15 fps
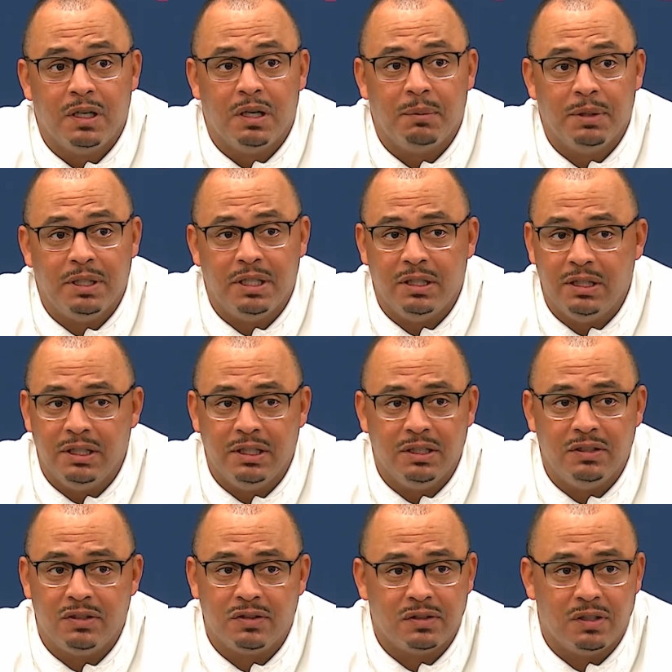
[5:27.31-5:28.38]
I mean, he
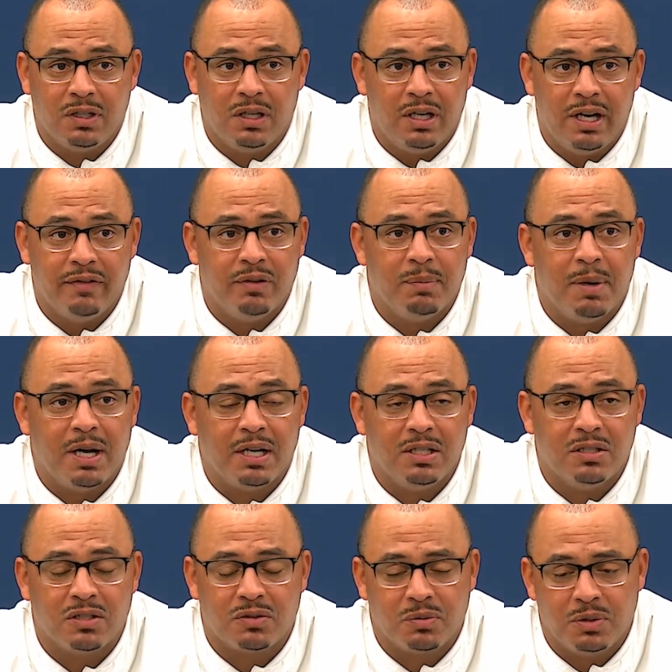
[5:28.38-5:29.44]
leads everybody
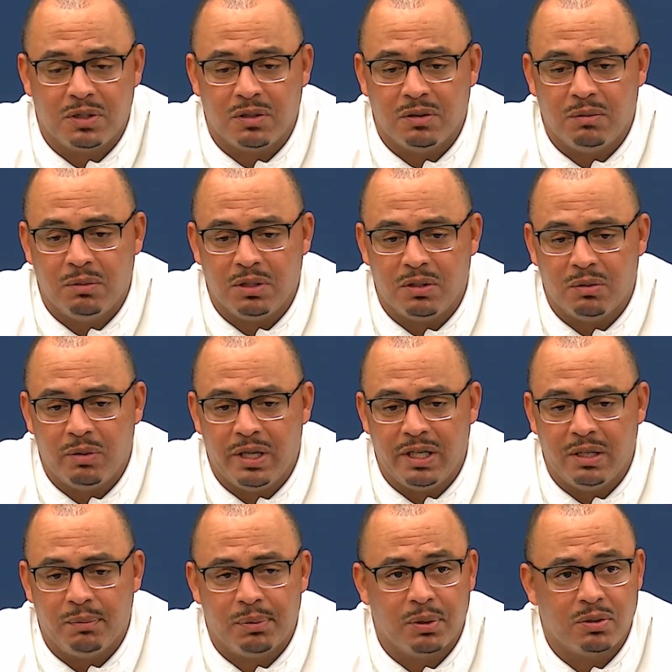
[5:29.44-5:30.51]
just with the way
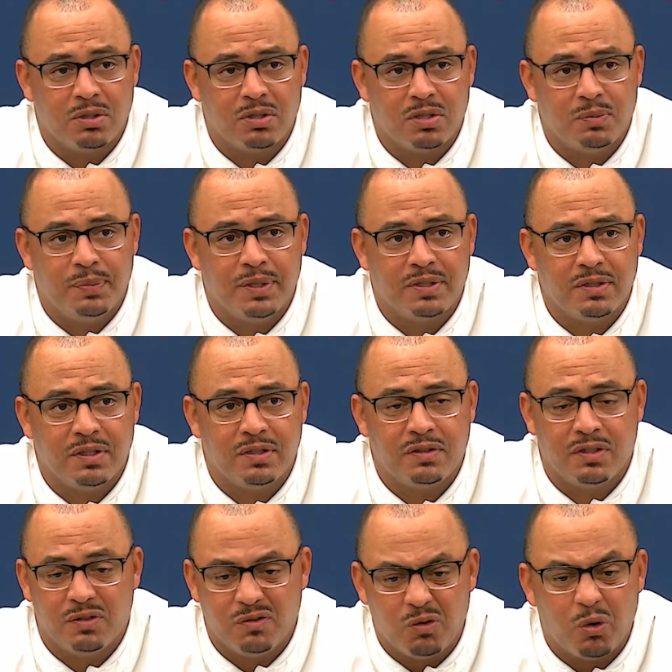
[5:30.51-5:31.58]
he approaches his business.
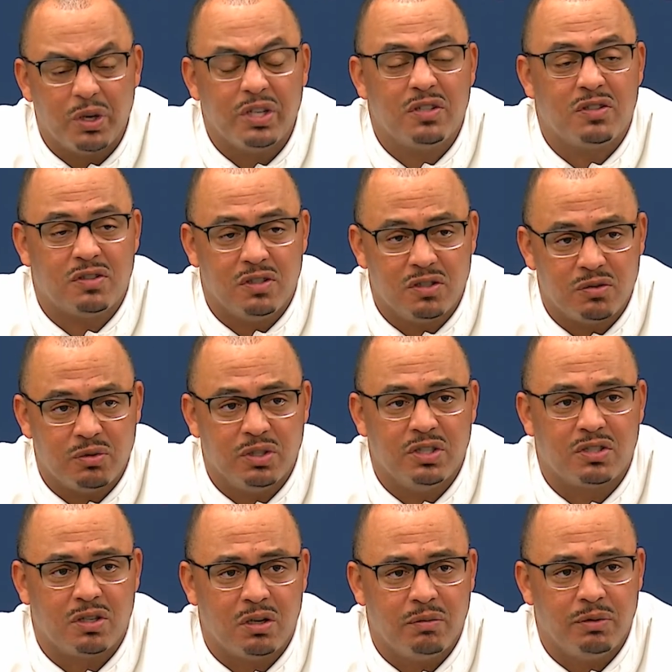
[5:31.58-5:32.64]
His voice is really
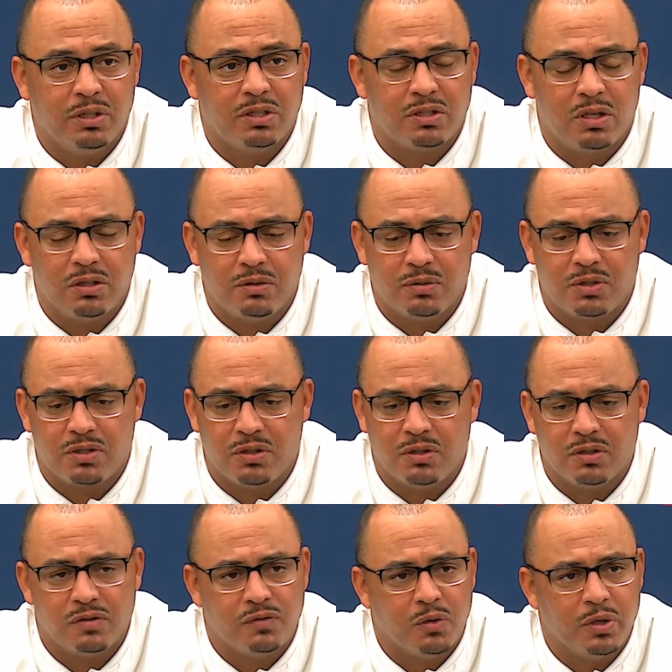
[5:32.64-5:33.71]
starting to assert
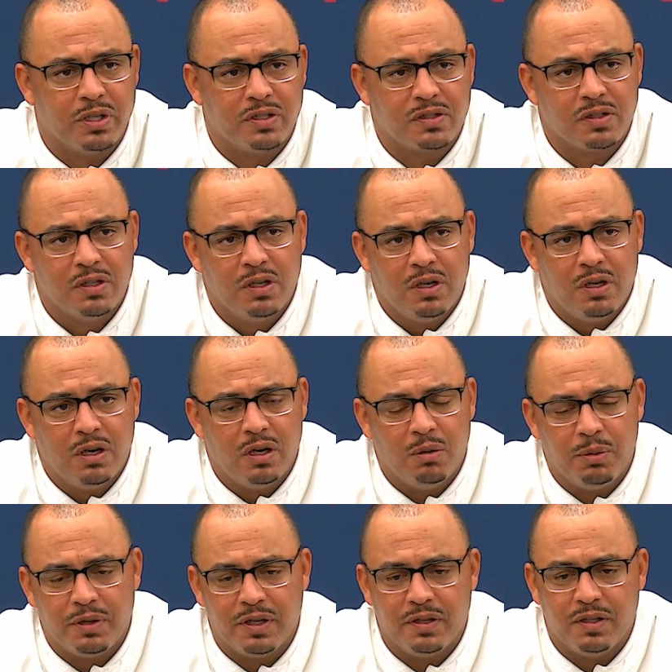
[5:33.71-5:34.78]
his voice
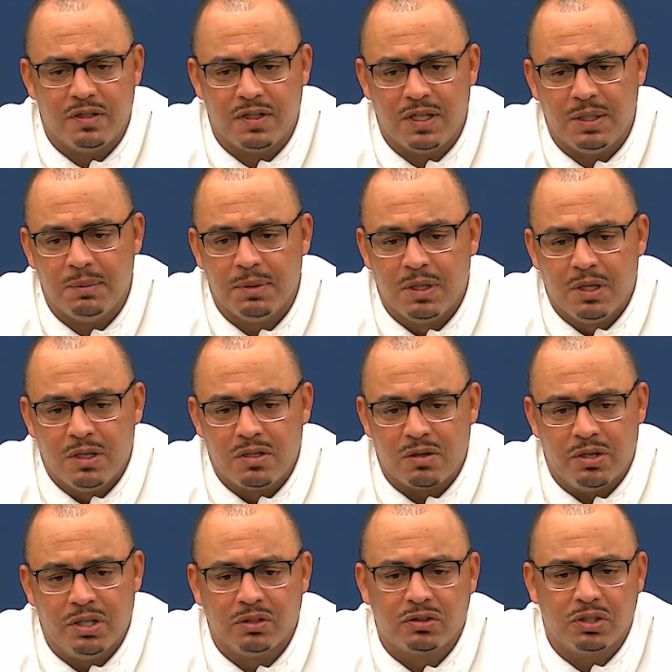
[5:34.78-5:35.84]
within the team.
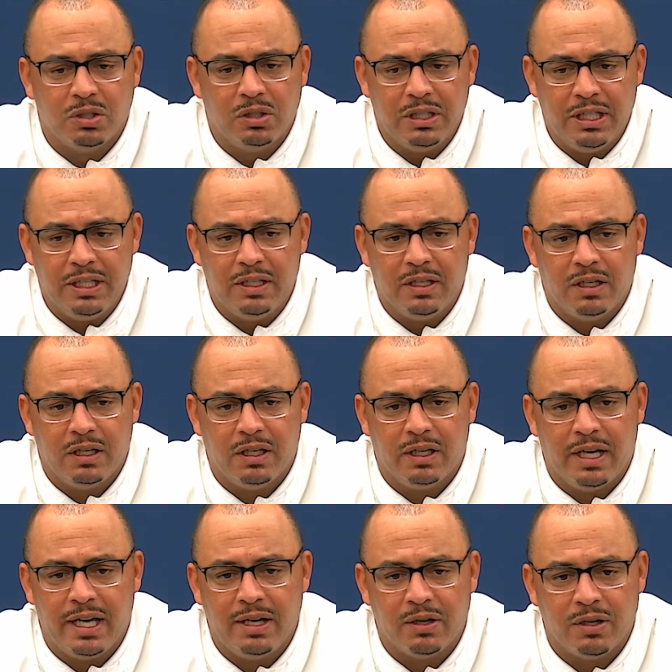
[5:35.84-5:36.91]
So he'll still lead
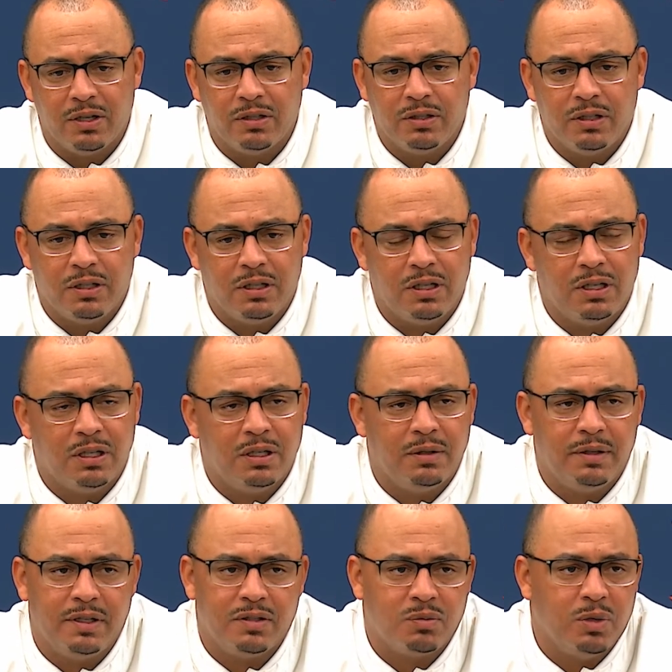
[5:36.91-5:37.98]
Ahern
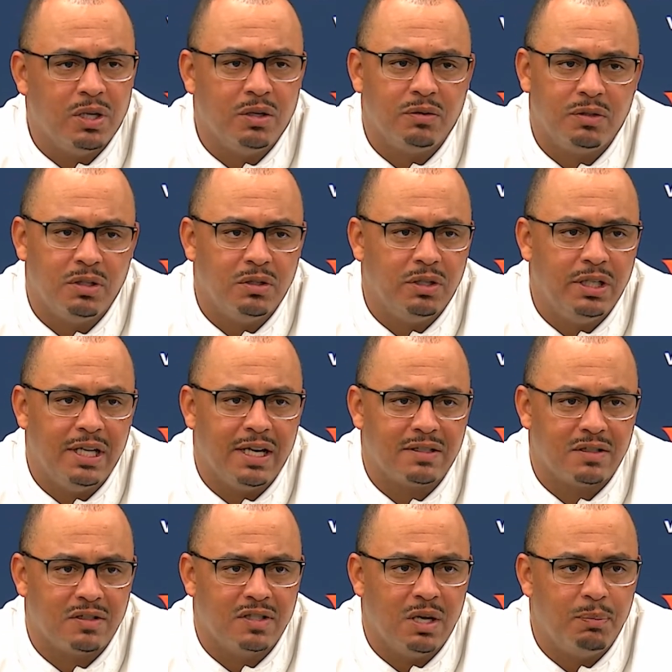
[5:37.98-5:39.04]
as well. You know, he
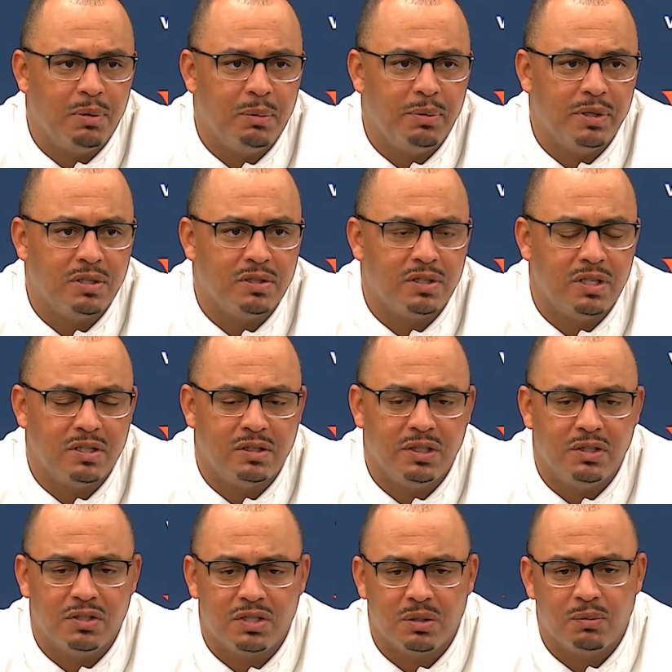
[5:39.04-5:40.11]
has to step up his
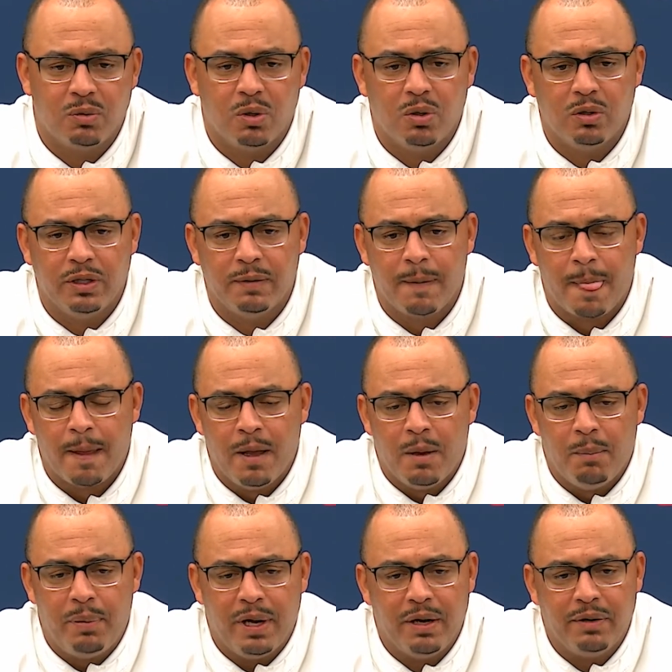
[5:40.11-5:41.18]
leadership role. And
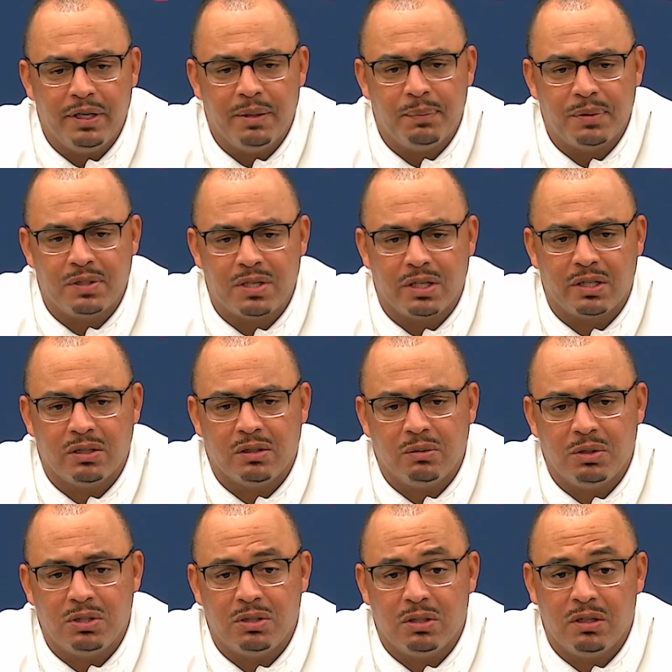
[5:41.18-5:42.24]
Perry in particular,
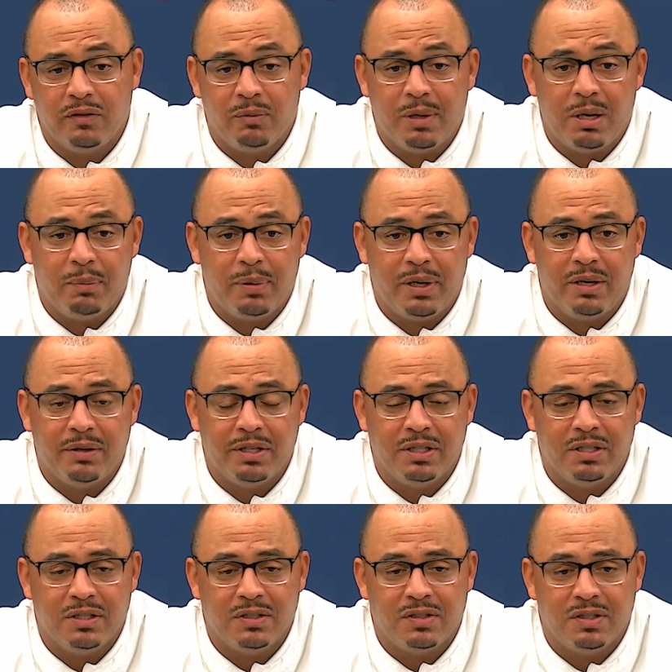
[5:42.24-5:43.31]
what you love about Perry
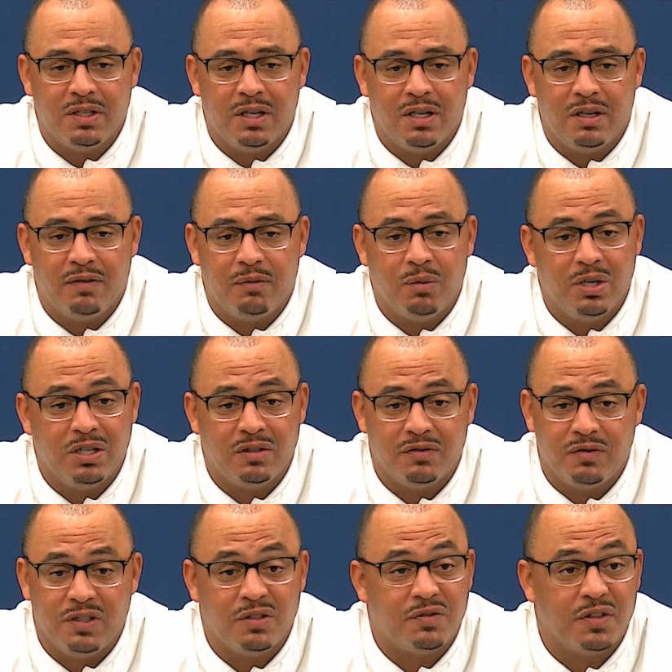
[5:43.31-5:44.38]
is, one,
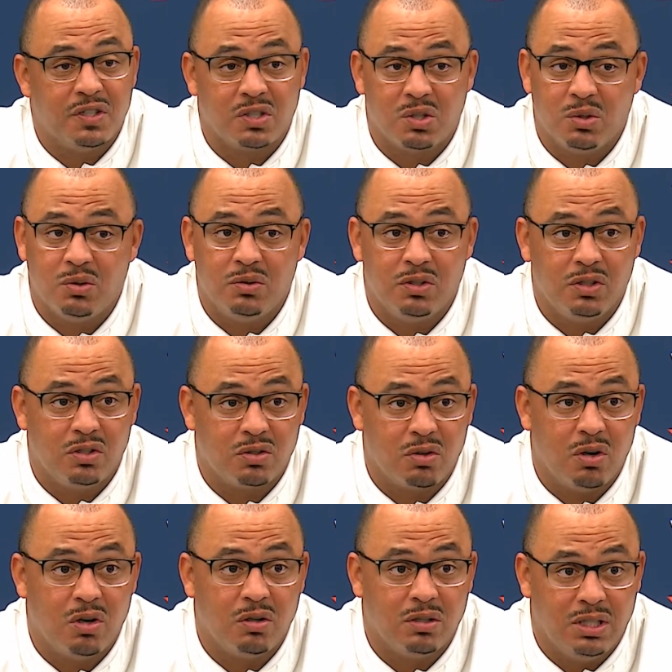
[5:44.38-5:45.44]
he's physical, he's
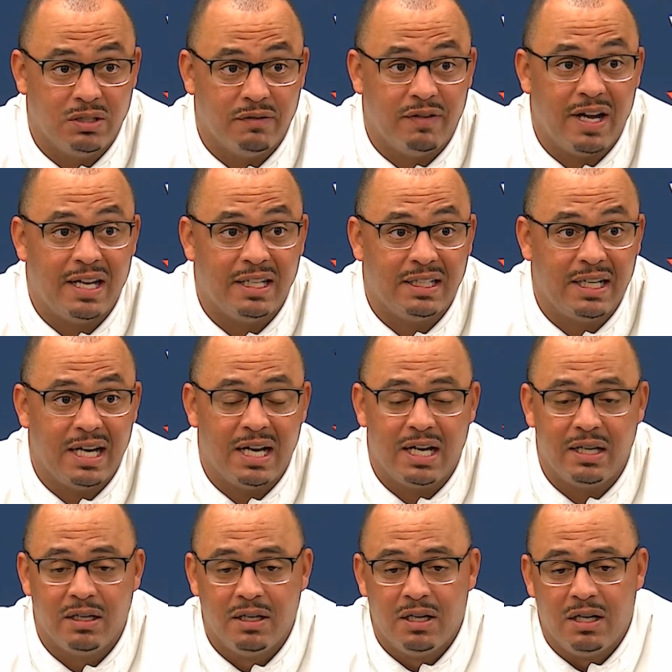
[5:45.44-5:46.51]
strong, he's a violent
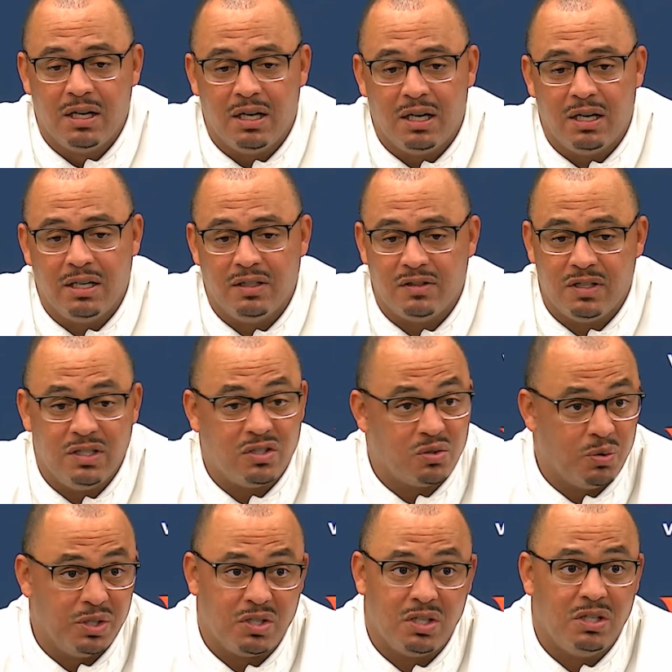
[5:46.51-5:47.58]
guy. He's
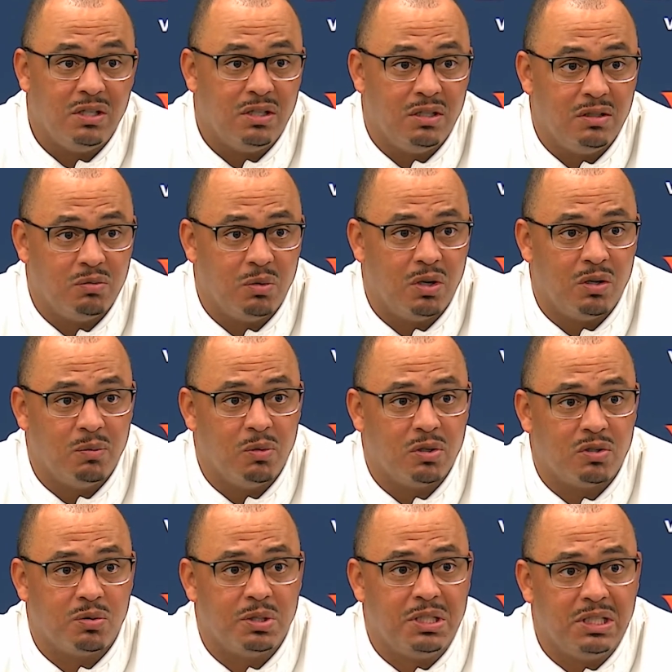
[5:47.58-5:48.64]
twitchy. He's one of the more
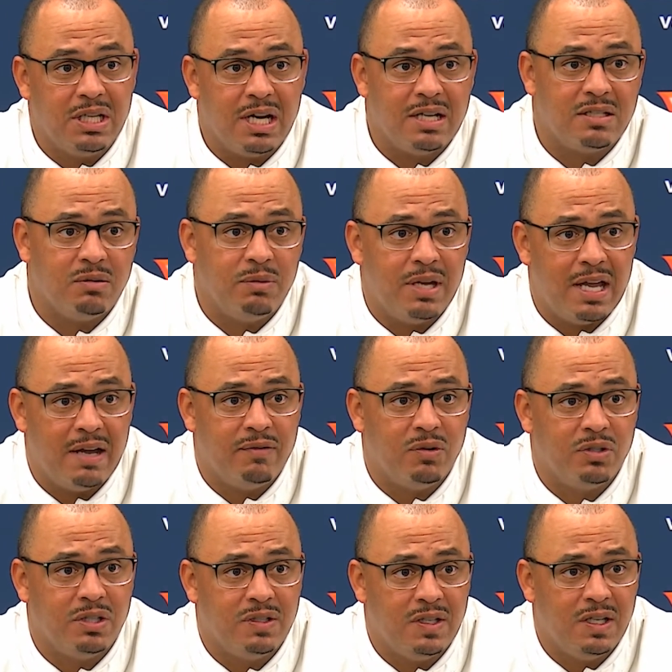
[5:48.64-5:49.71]
twitchy guys that we have
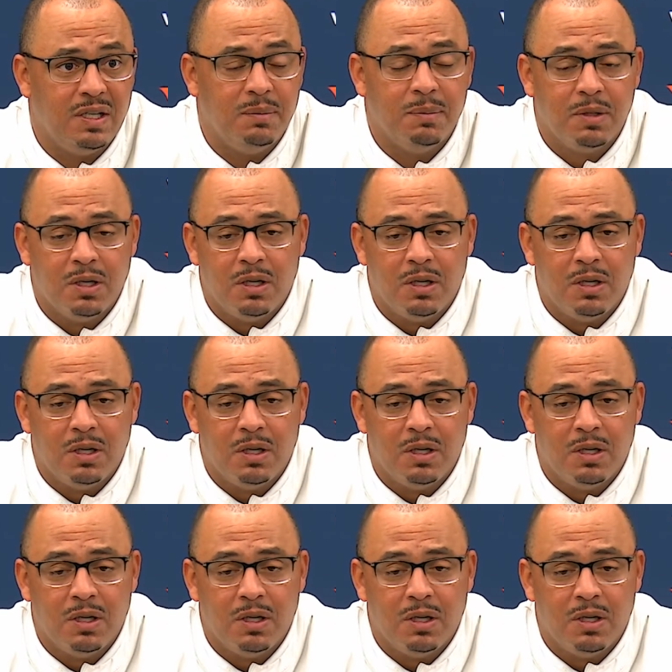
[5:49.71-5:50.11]
on the team.